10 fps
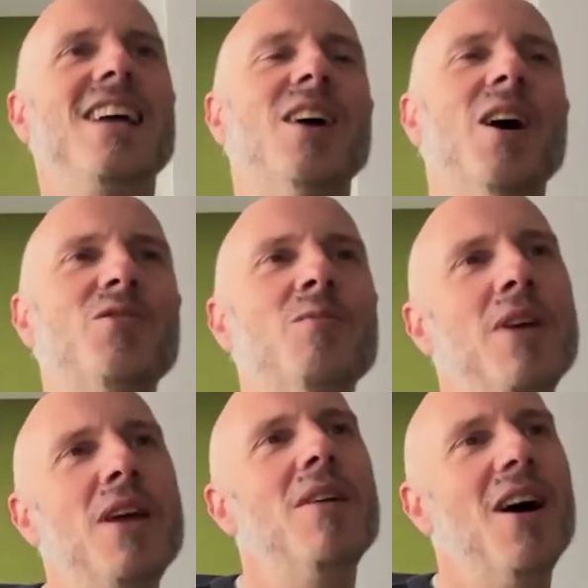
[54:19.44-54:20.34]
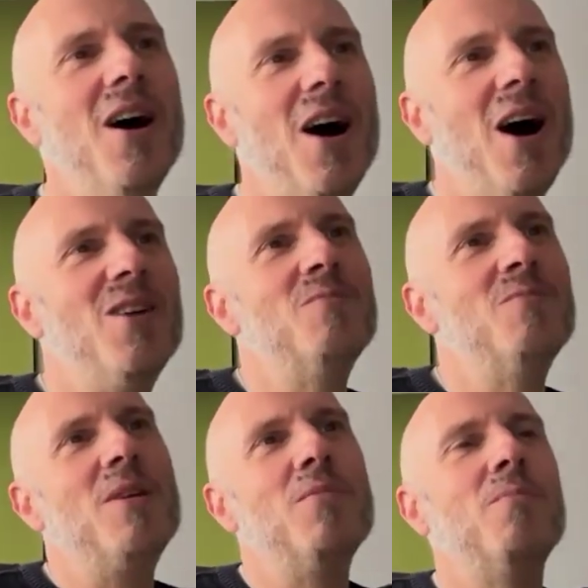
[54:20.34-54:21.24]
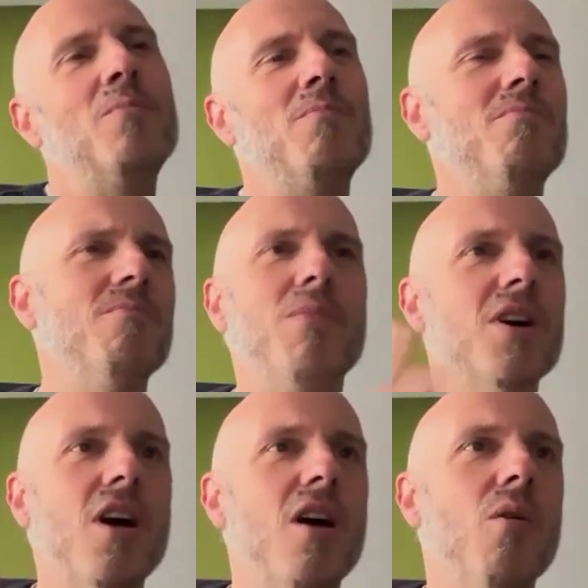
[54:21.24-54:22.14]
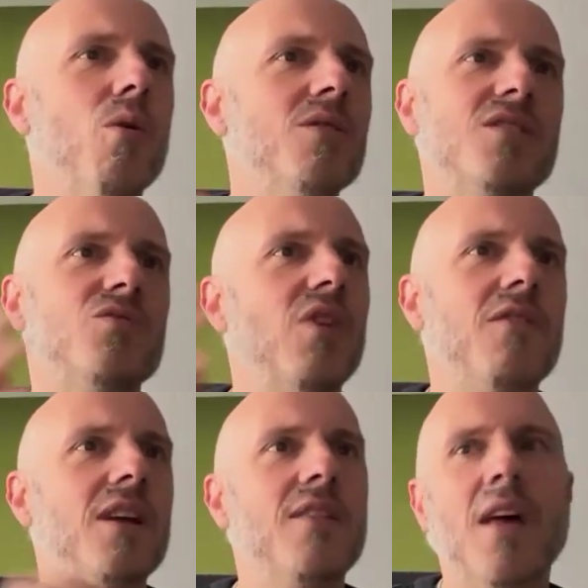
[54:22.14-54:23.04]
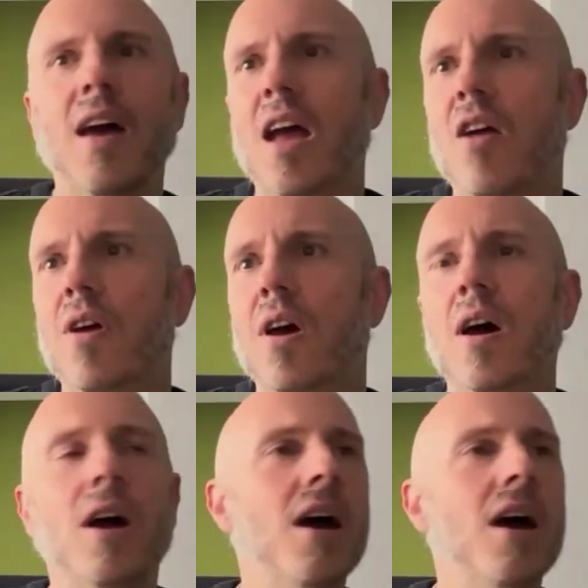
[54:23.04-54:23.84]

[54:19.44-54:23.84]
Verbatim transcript: It's, 100, 100 people per cohort. It's roughly in that area.